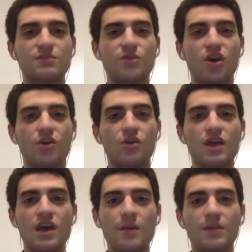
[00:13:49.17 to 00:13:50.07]
Morrow.
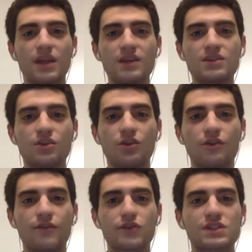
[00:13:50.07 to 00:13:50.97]
But that's,
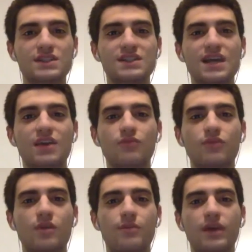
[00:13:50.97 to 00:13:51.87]
your first and
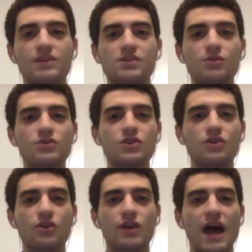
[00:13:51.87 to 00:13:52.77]
second-round picks. Those are
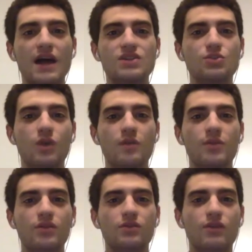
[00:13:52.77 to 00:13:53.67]
your guys you want to
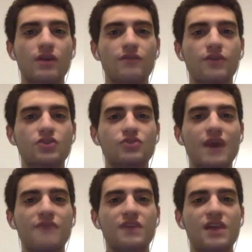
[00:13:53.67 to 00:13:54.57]
build around for a
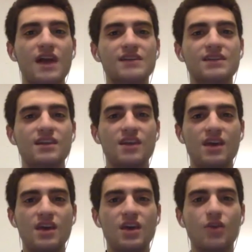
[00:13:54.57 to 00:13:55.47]
draft class. And
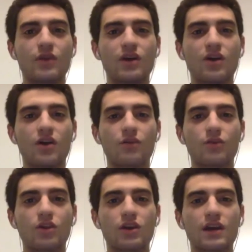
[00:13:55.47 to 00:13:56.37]
here we are, and
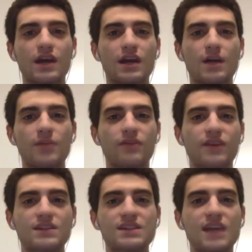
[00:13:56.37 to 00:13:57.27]
we're looking at a couple of
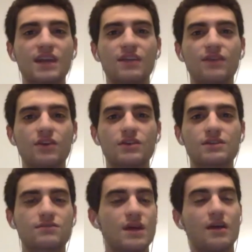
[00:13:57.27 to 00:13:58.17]
consecutive
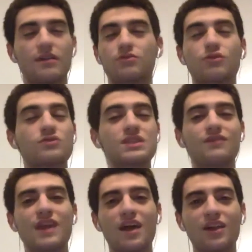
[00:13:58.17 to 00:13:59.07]
years. Throw
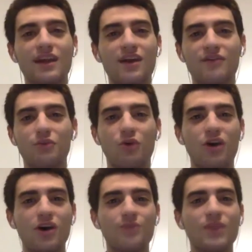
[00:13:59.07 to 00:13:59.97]
Stephen Hill in there if you
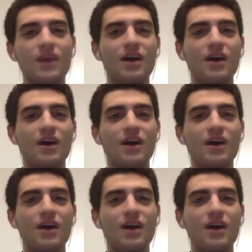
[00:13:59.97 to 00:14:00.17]
want.